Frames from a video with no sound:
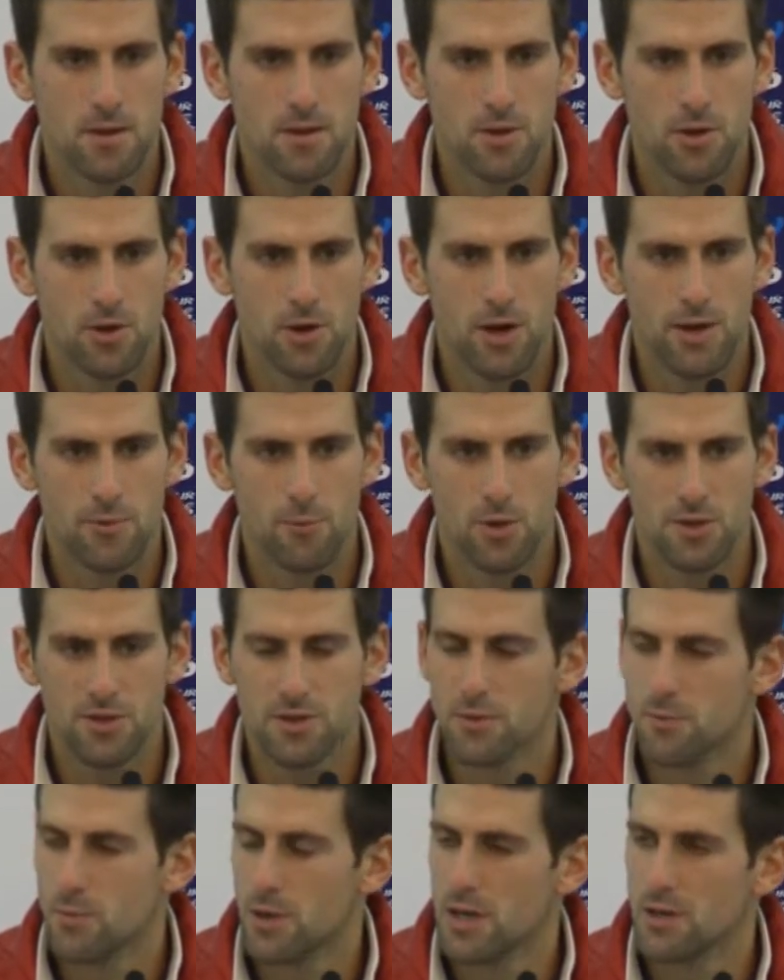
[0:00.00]
You know, I
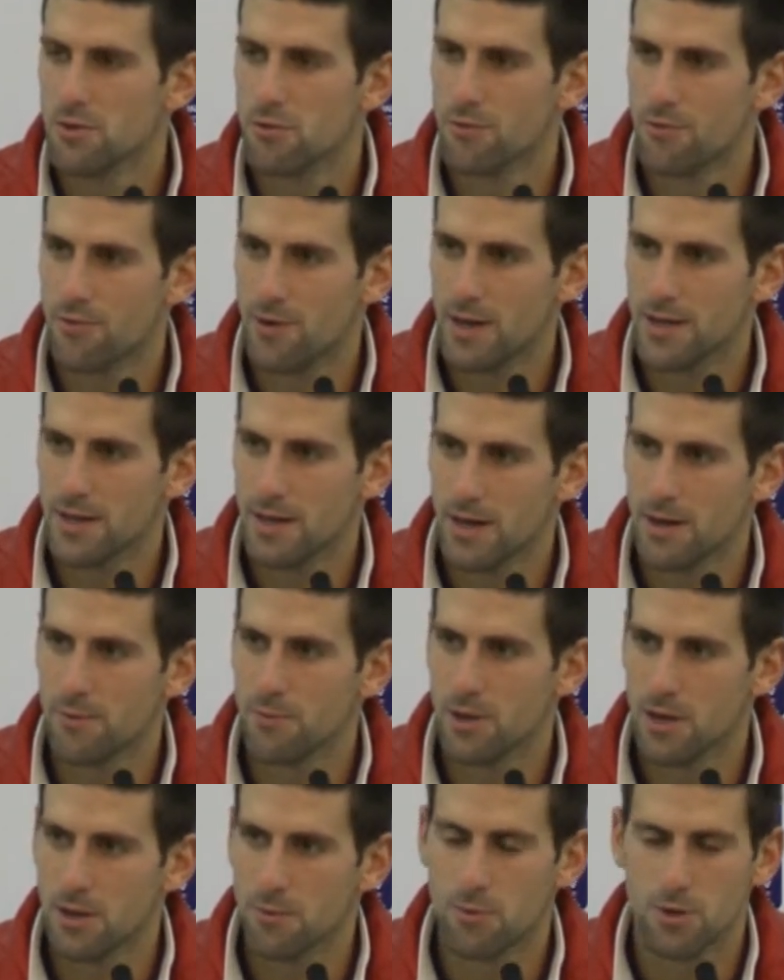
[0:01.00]
wanted really to fight, and I
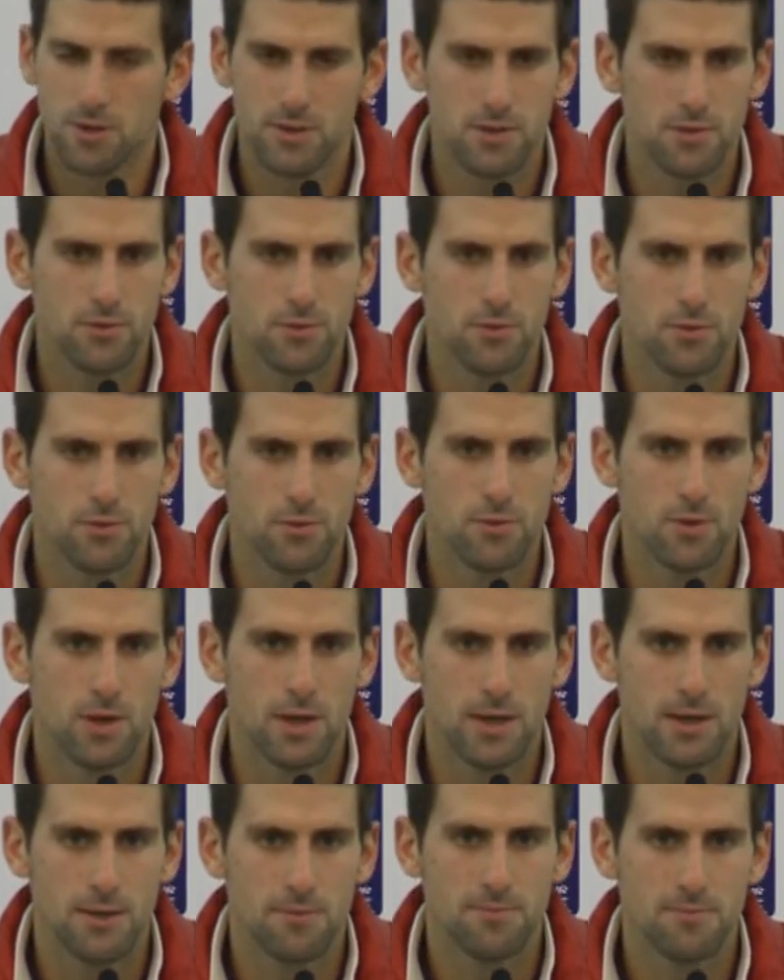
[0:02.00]
really wanted
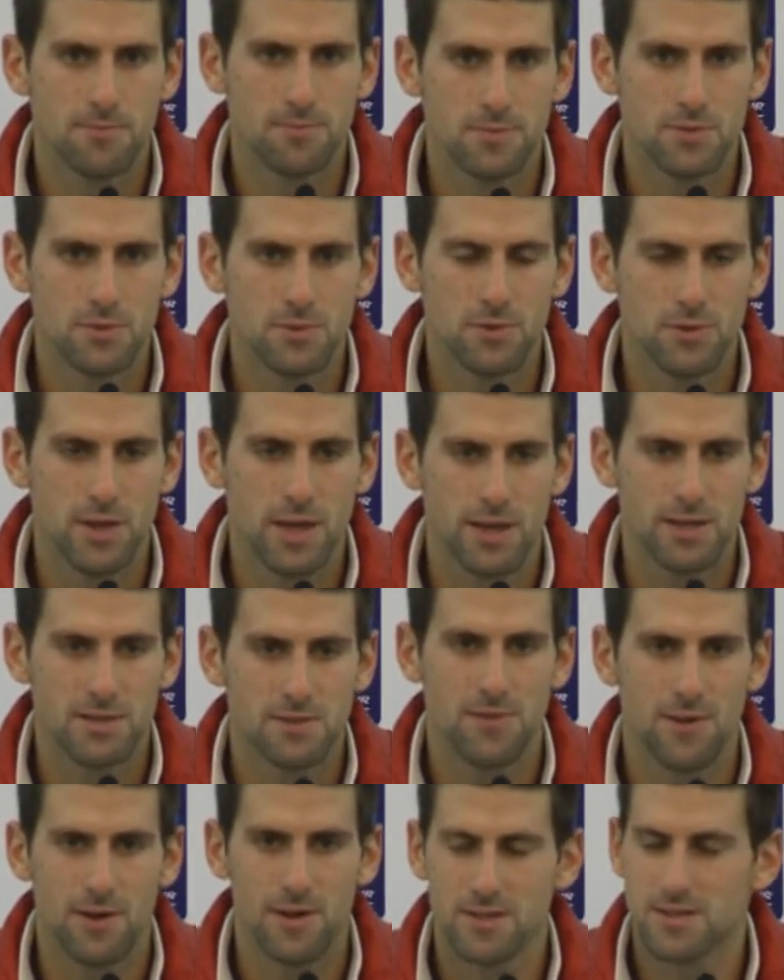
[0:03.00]
to get as
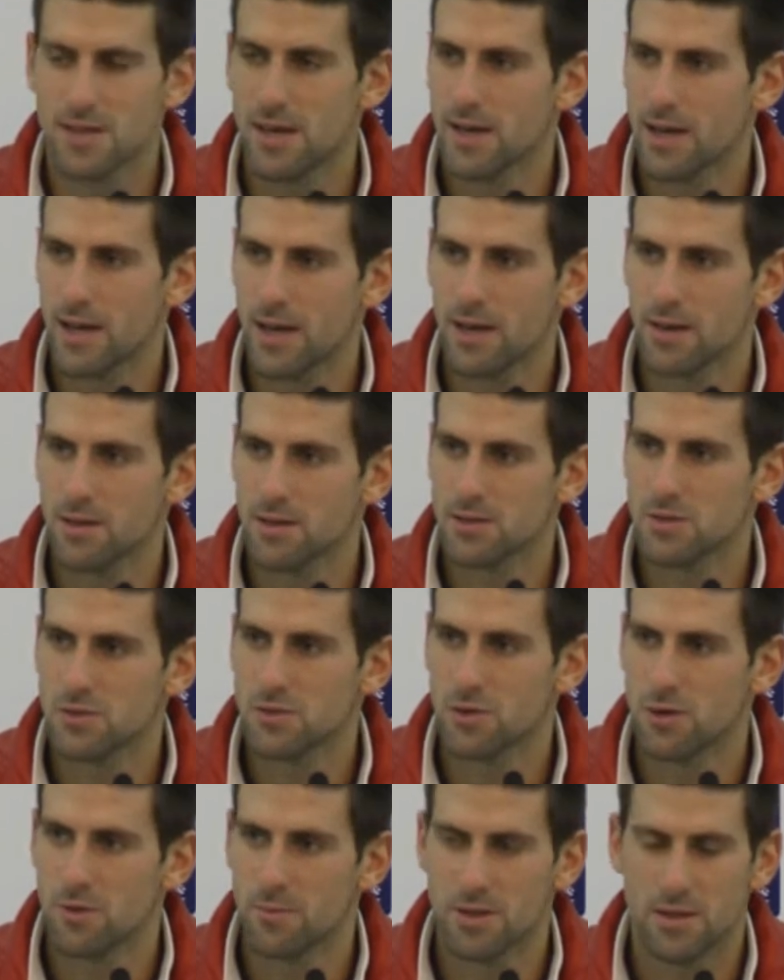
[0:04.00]
far as I can in this
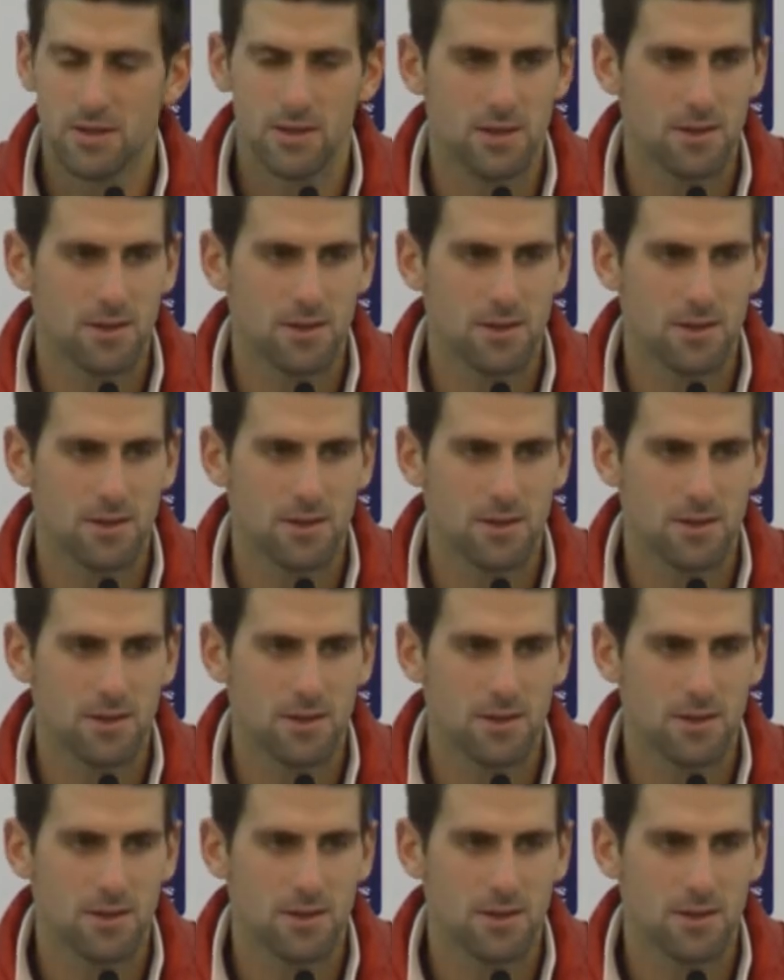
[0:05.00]
tournament.